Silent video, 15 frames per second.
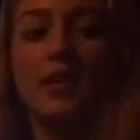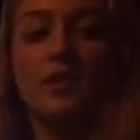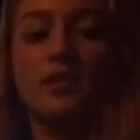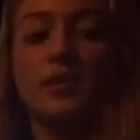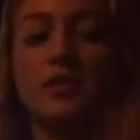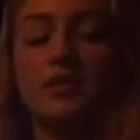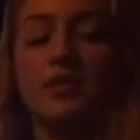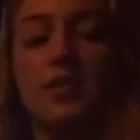
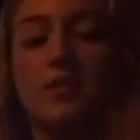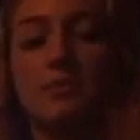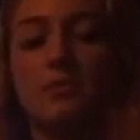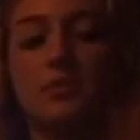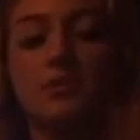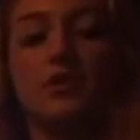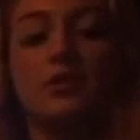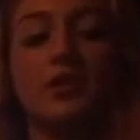transcript
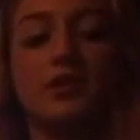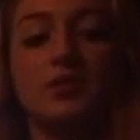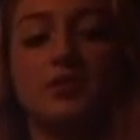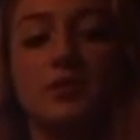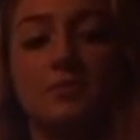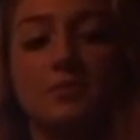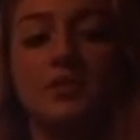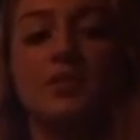
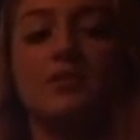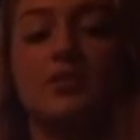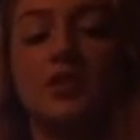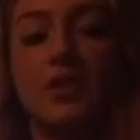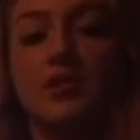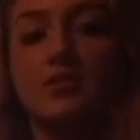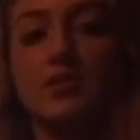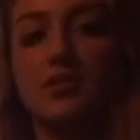transcriptional
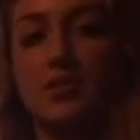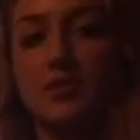changes